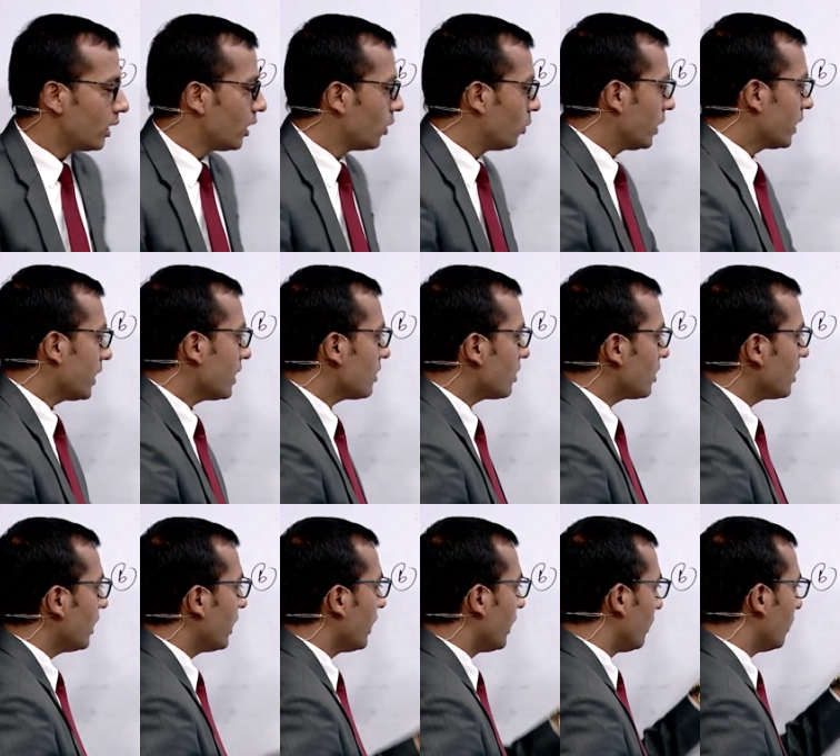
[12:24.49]
We can see
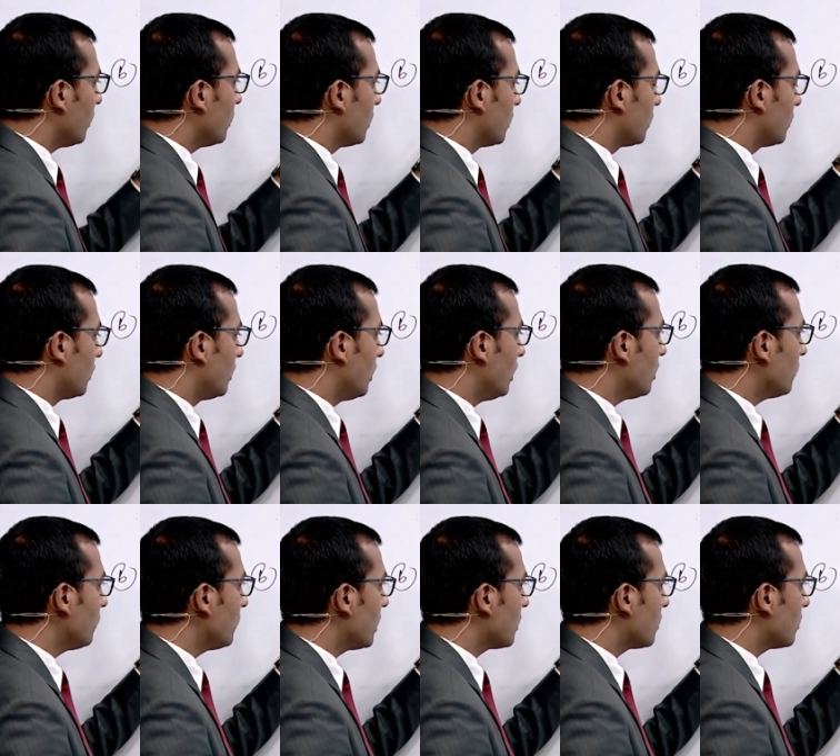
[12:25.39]
here the
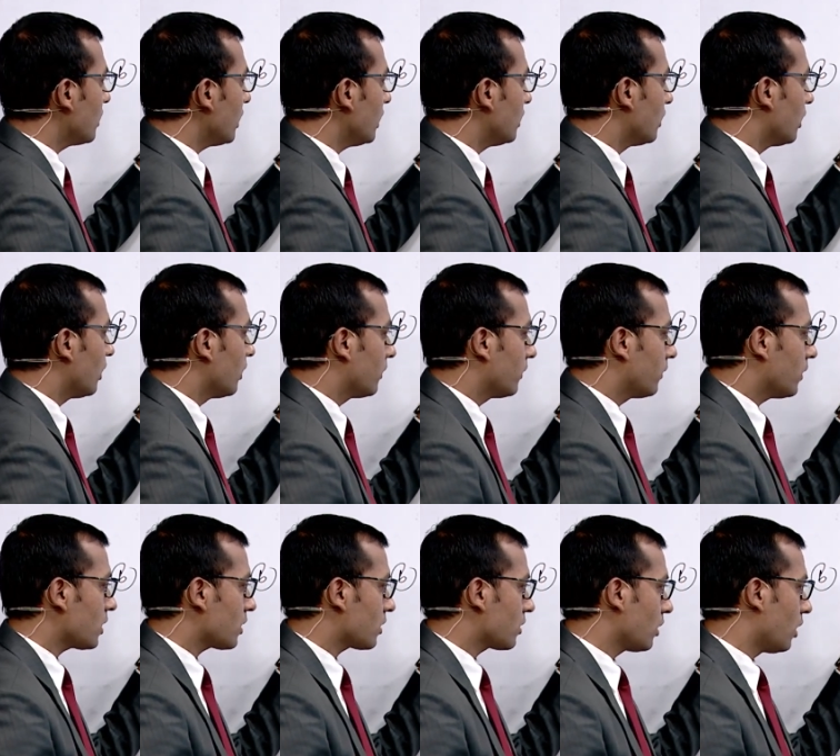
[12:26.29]
denominator in the
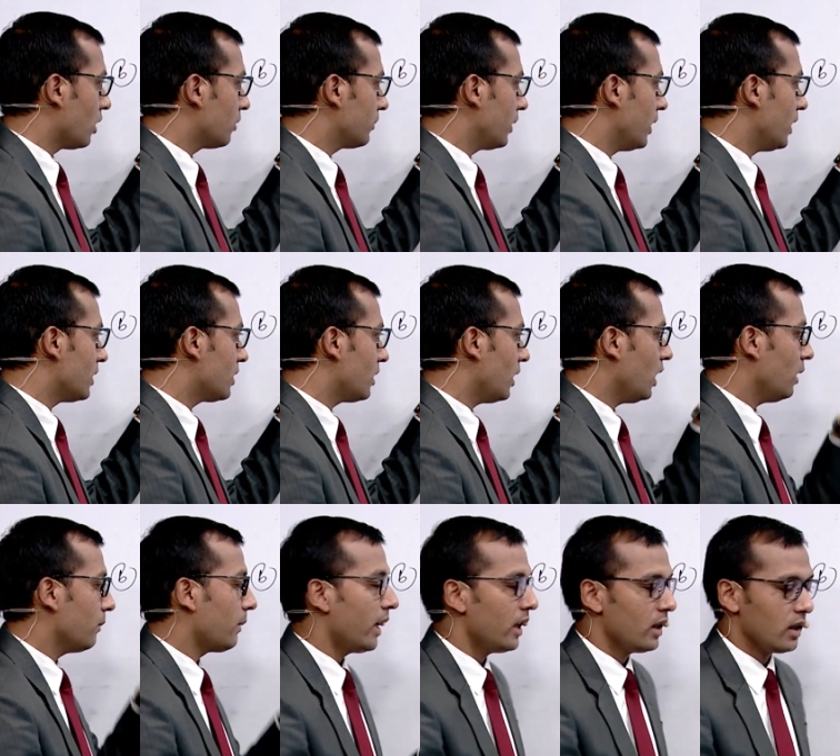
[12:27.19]
first term is a
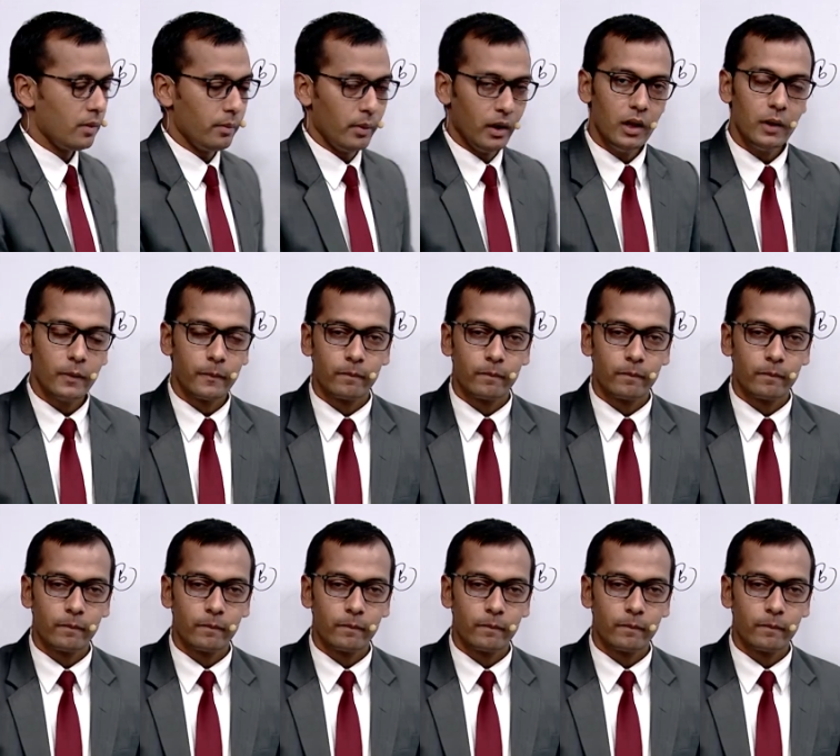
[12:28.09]
minus b